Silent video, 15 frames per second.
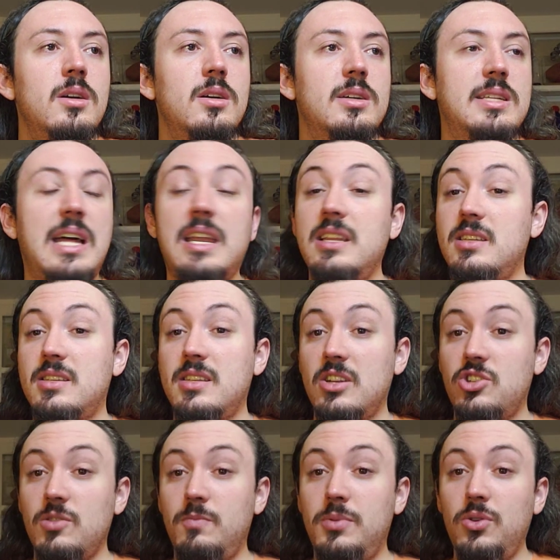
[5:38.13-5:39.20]
cuz that is
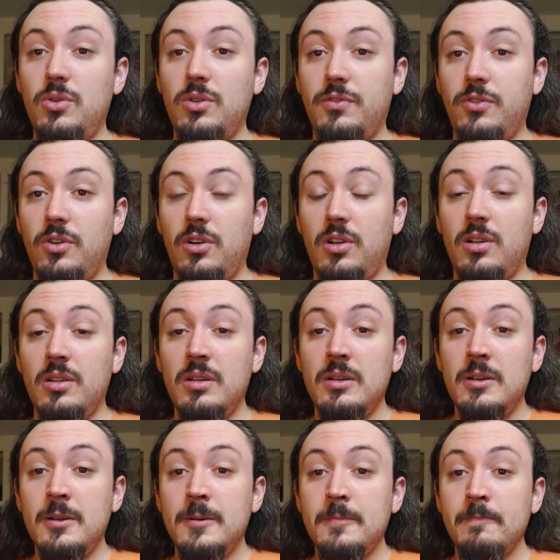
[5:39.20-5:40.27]
such a beautiful
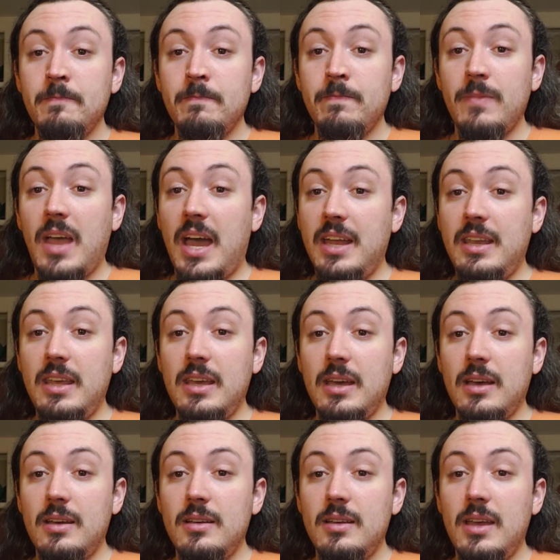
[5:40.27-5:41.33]

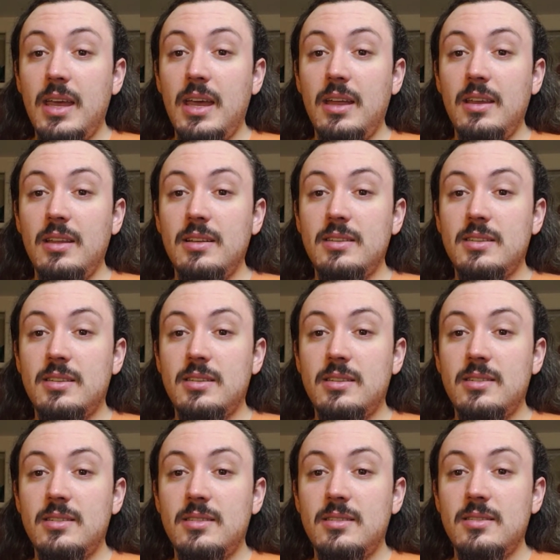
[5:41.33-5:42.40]
idea, and
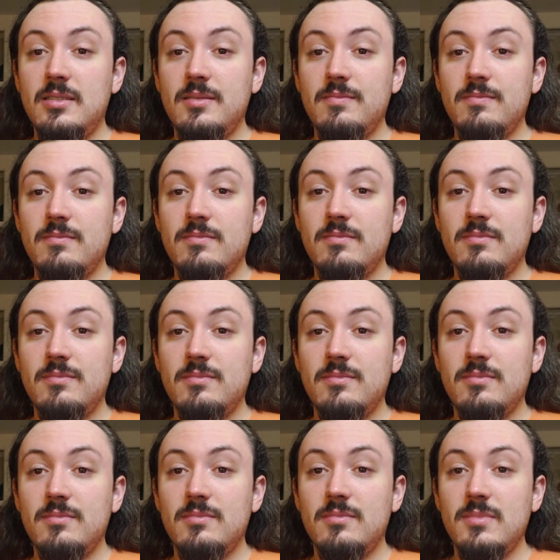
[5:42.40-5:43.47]
it's
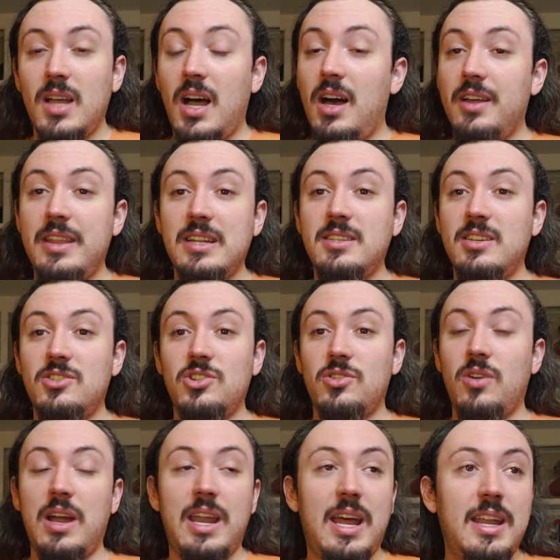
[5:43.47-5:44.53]
oh, that's such a
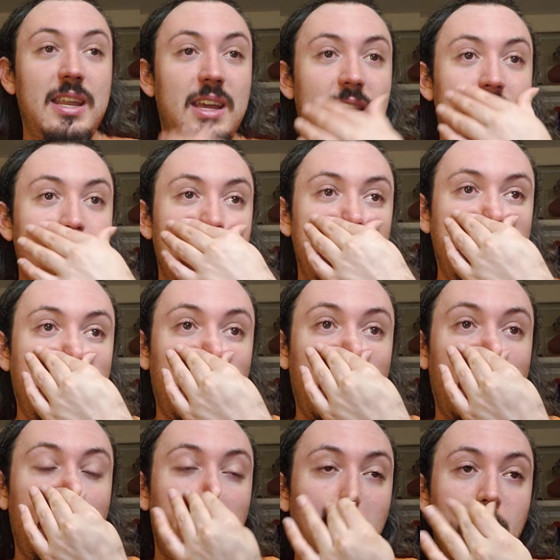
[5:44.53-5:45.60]
great idea.
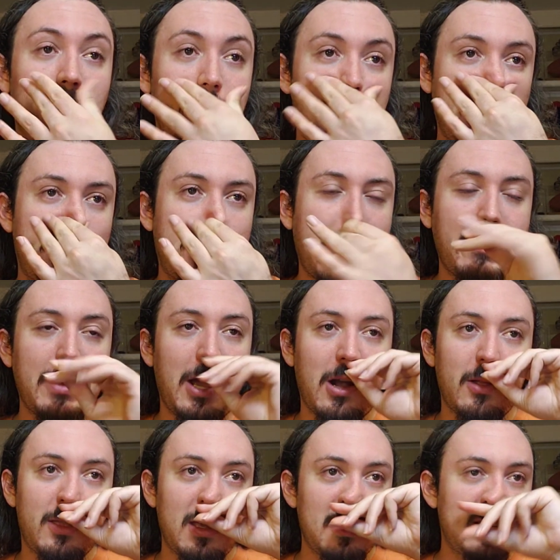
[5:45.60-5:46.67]
Um, there probably
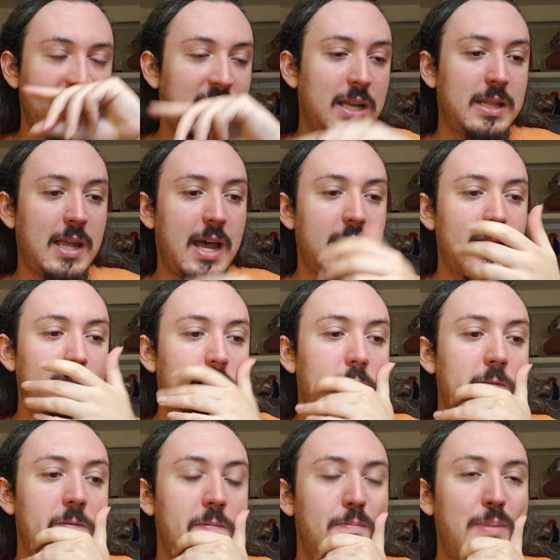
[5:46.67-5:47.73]
are things like that that
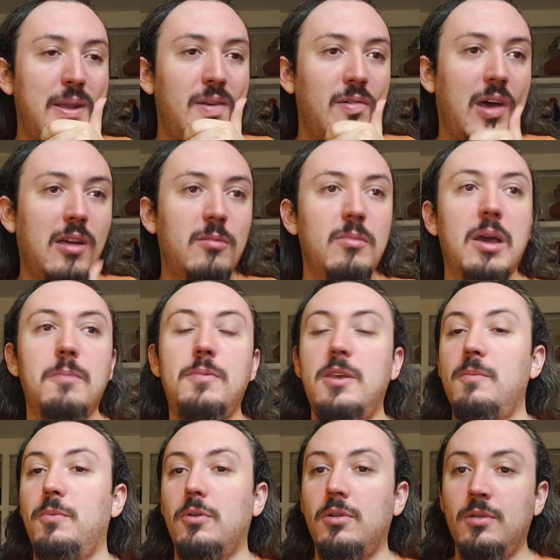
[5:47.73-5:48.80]
have been done by
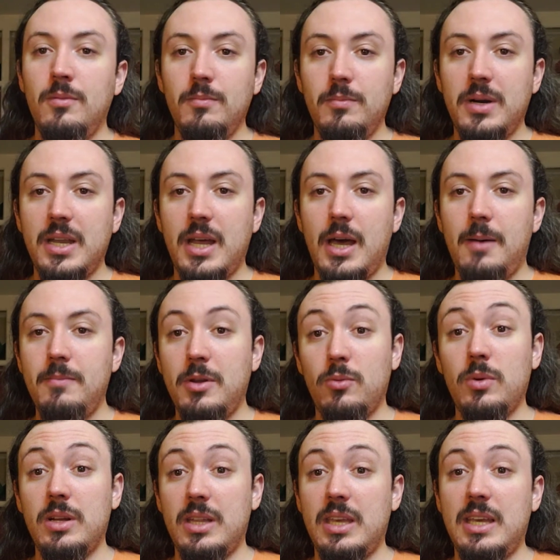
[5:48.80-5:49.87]
people, but um, it
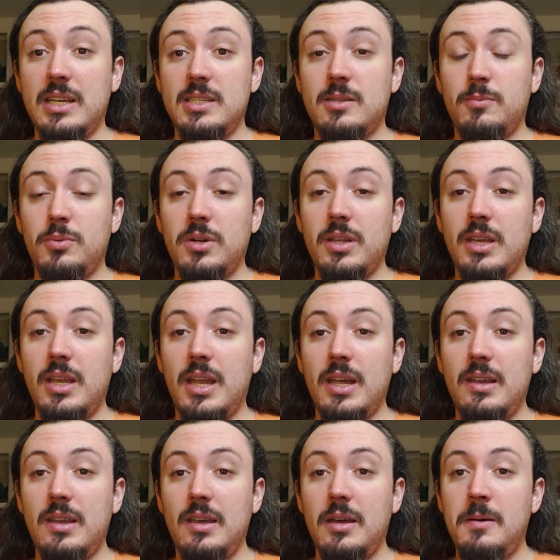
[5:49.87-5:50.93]
really is a brilliant
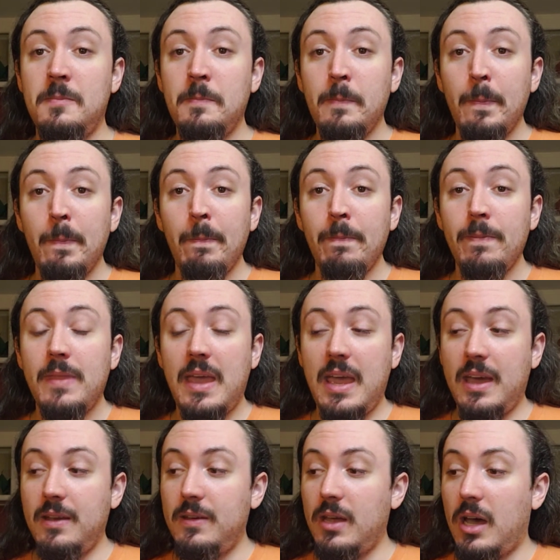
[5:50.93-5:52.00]
idea,
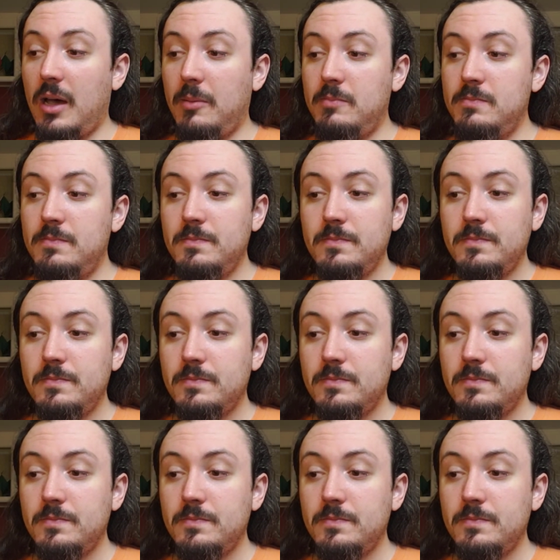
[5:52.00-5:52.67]
and um,